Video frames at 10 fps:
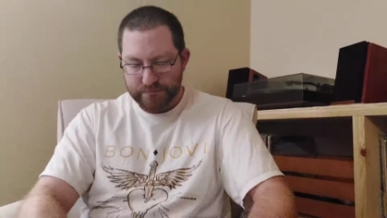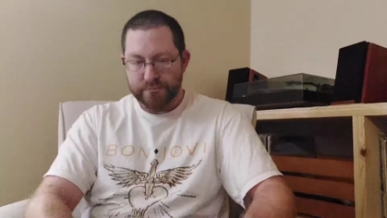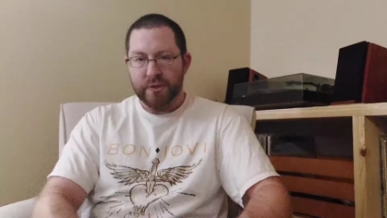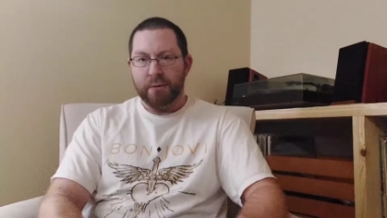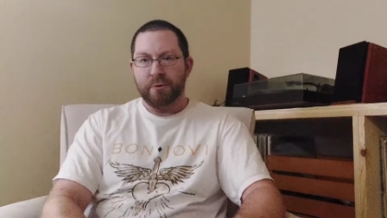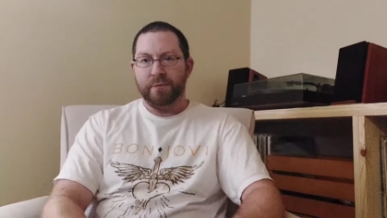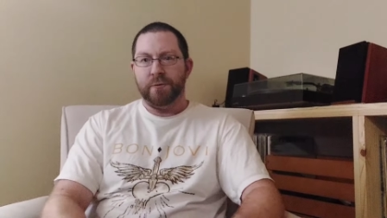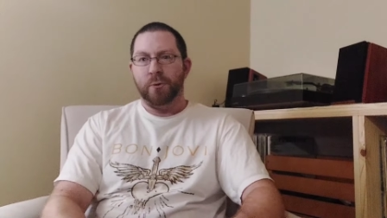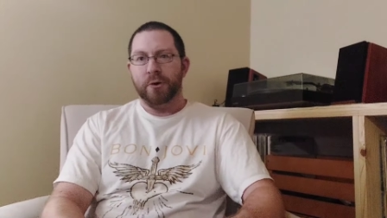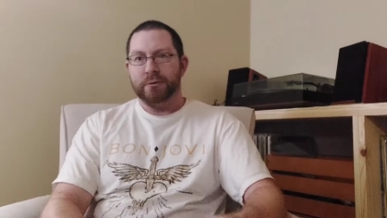Number
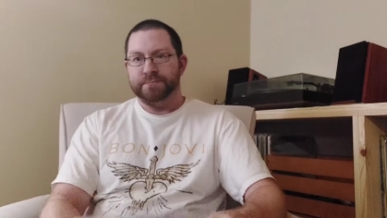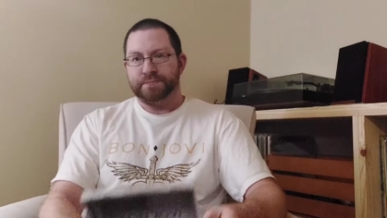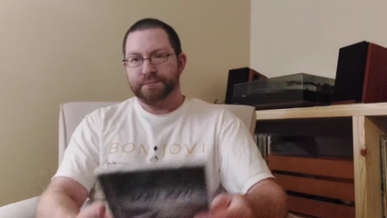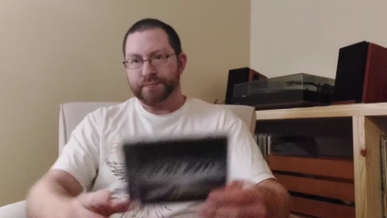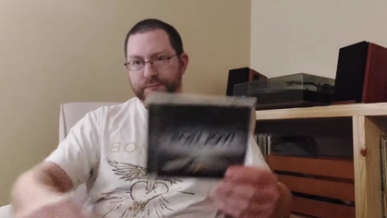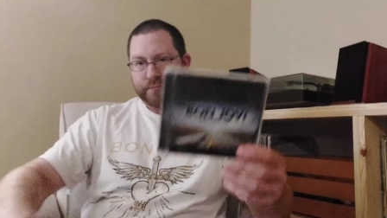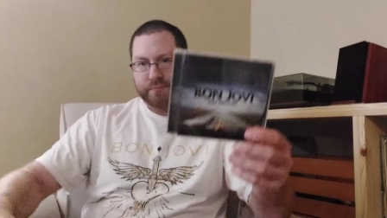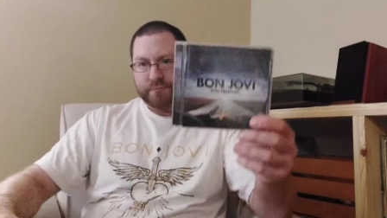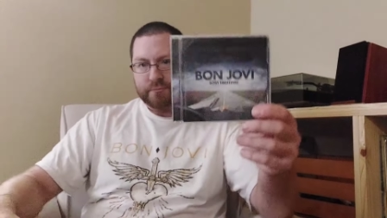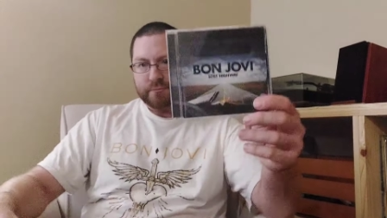4,
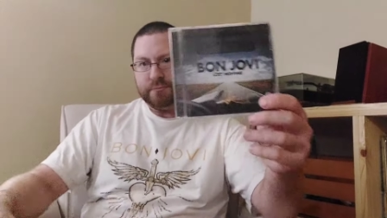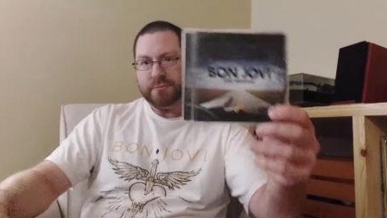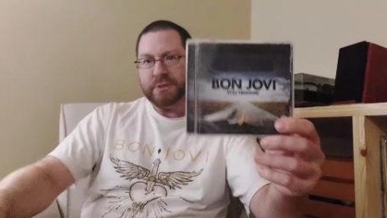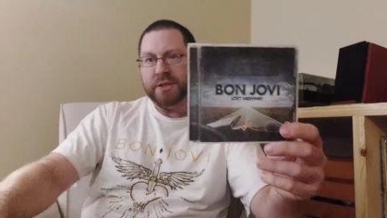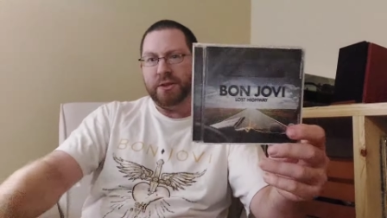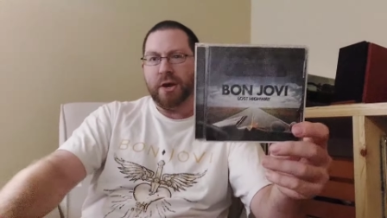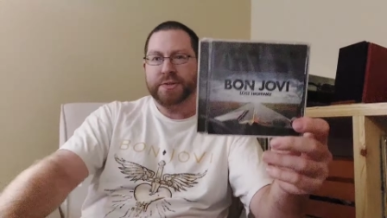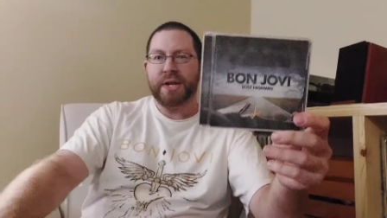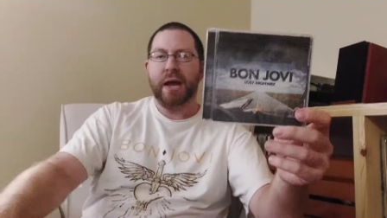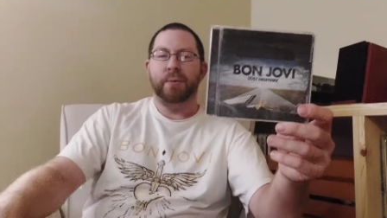
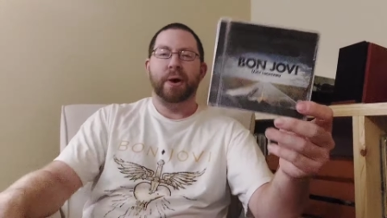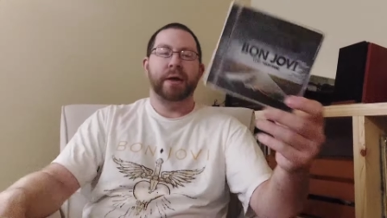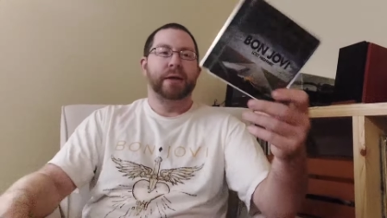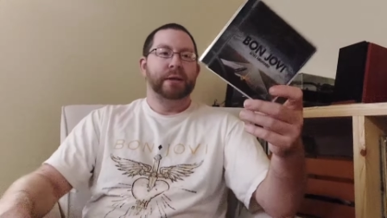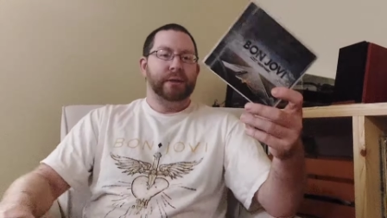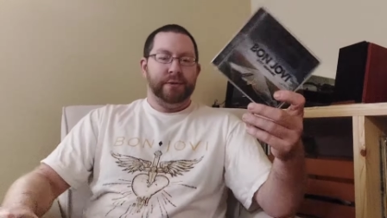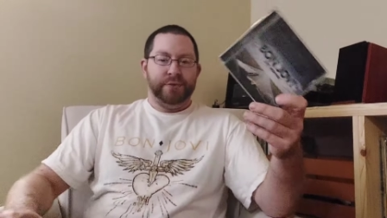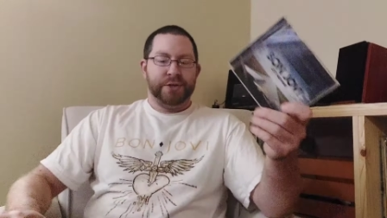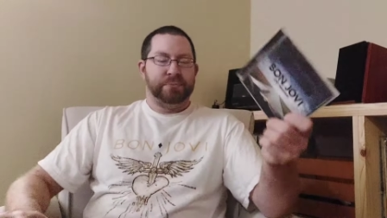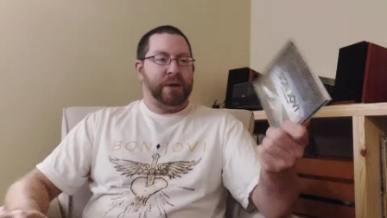Lost Highway.
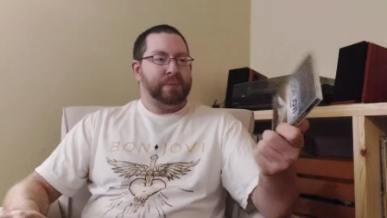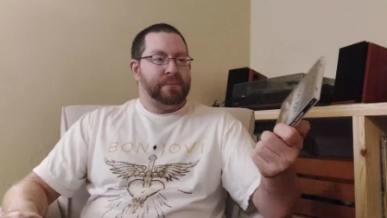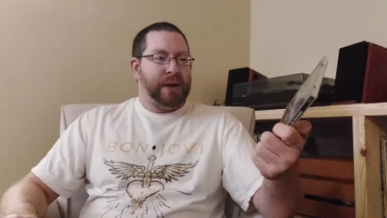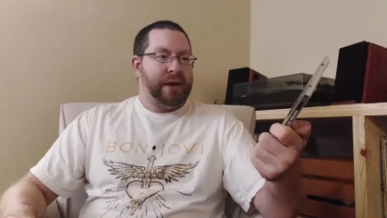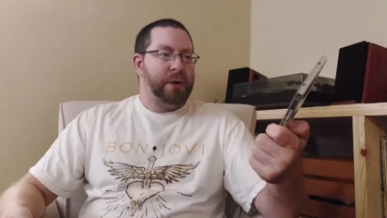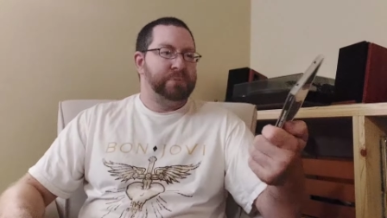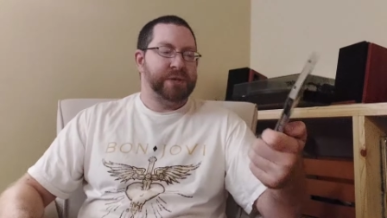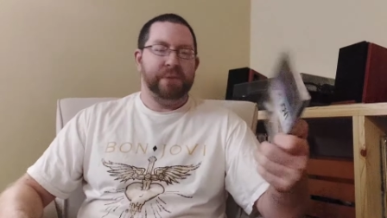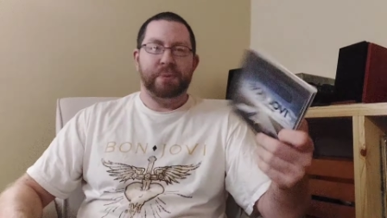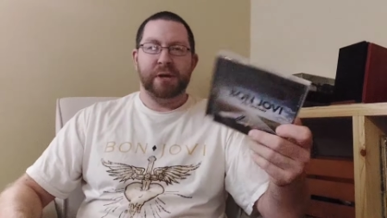This might be my
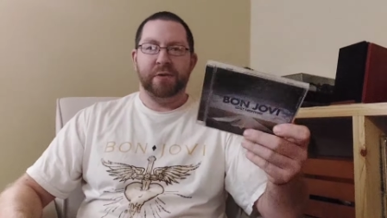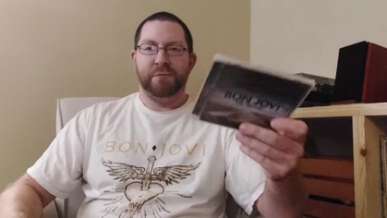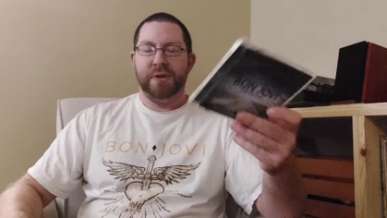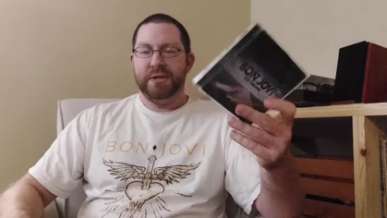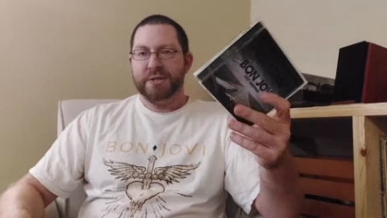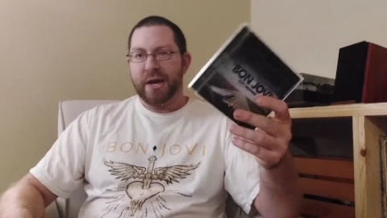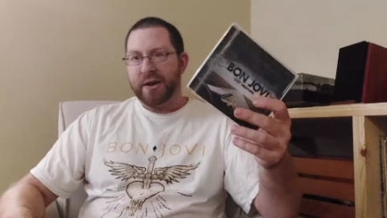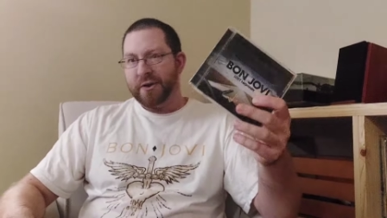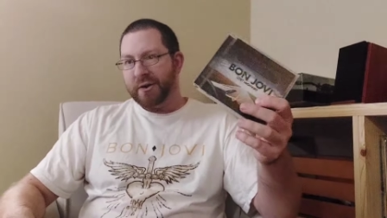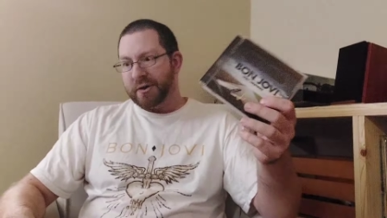upset pick of the
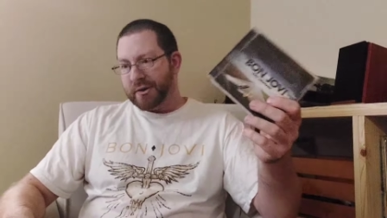entire...